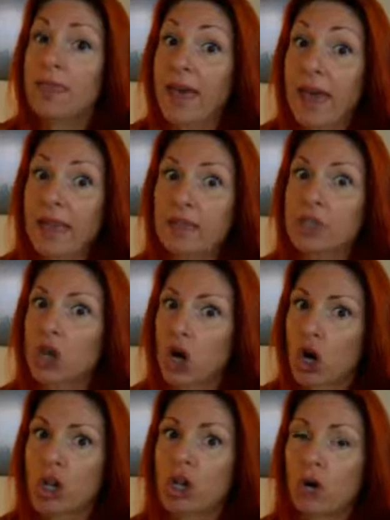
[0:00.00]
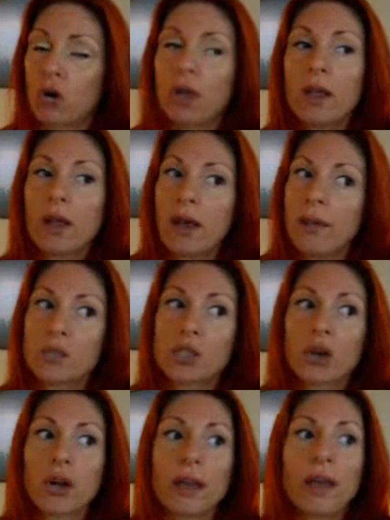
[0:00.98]
that is cardio. I'm
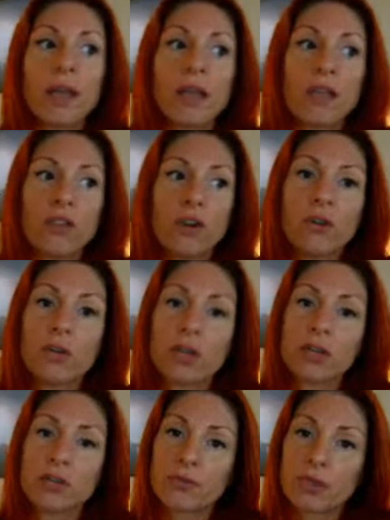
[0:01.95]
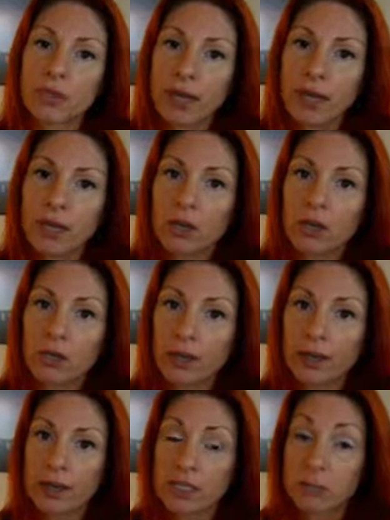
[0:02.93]
sorry. If you're doing interval training, you're
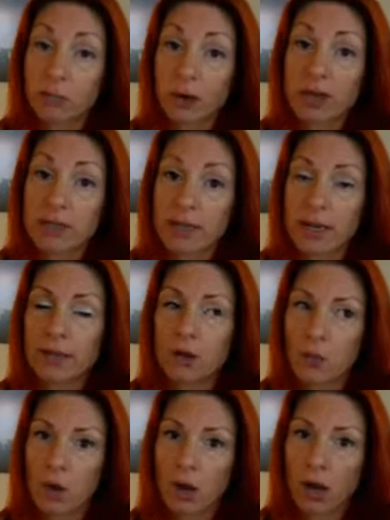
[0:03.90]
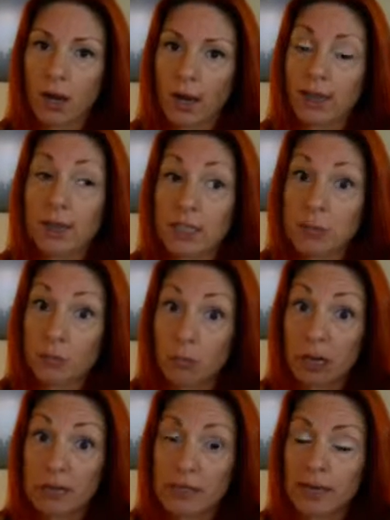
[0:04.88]
doing like a sprint and then a walk and then a
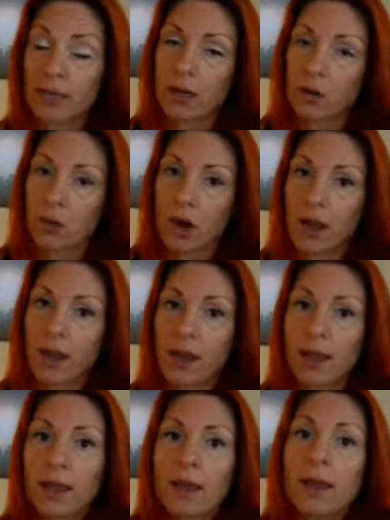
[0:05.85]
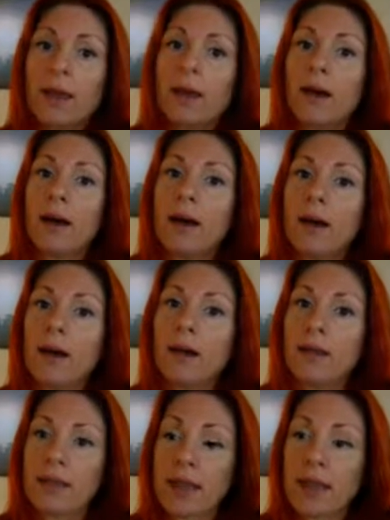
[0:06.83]
sprint and then a walk.
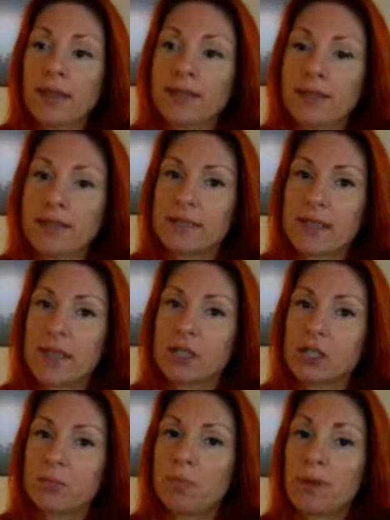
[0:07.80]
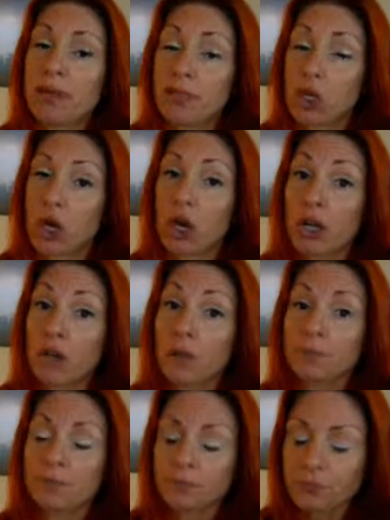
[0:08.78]
Yeah, it's in stages, but it's cardio.